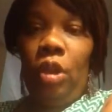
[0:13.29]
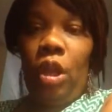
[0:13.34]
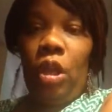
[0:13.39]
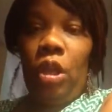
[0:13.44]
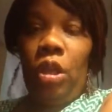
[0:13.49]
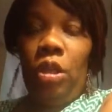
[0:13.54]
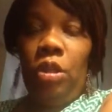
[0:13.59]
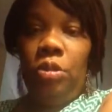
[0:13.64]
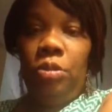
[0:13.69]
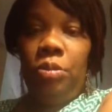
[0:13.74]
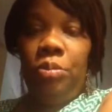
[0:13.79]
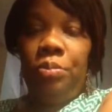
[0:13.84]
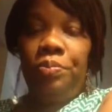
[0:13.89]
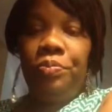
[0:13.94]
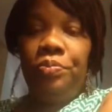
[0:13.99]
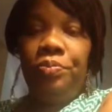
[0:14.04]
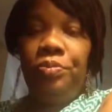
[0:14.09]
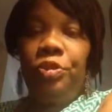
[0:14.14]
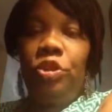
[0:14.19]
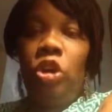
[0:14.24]
God
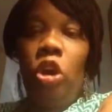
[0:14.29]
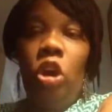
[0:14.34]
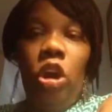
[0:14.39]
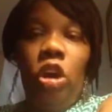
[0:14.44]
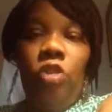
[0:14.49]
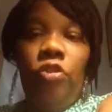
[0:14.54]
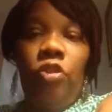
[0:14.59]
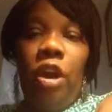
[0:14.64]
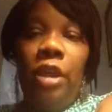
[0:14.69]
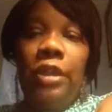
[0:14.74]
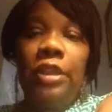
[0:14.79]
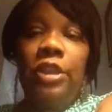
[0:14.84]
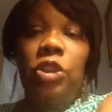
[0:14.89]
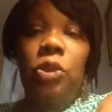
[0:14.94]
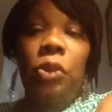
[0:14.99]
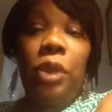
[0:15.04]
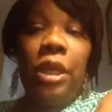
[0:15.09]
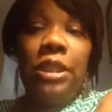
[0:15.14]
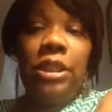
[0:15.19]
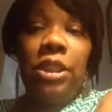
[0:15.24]
for all his
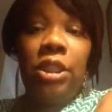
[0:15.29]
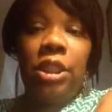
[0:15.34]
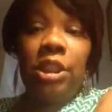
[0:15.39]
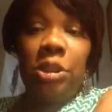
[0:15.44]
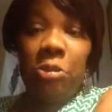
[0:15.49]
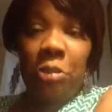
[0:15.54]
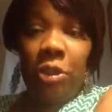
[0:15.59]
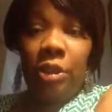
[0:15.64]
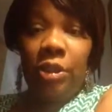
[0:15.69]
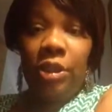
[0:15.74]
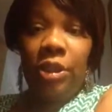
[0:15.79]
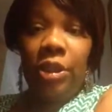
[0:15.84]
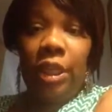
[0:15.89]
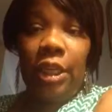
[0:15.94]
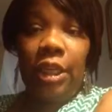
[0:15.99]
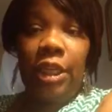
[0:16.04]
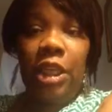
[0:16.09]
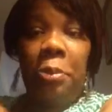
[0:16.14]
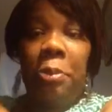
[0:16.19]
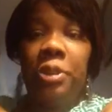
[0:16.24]
grace and his mercy
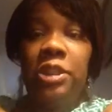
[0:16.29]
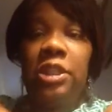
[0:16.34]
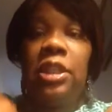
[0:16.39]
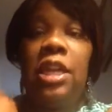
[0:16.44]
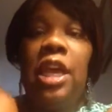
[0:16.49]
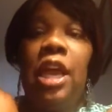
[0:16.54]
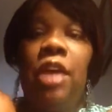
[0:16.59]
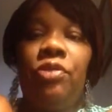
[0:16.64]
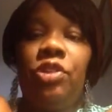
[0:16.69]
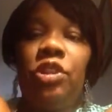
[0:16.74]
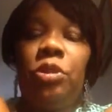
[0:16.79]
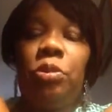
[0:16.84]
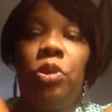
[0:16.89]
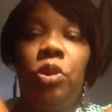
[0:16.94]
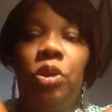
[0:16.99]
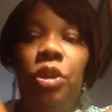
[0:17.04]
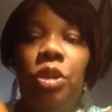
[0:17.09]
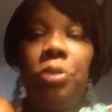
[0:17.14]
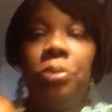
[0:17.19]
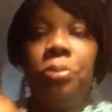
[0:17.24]
that kept us alive this
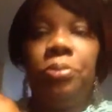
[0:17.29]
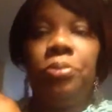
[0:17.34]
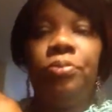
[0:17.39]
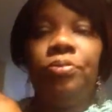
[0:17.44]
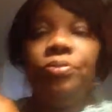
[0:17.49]
morning.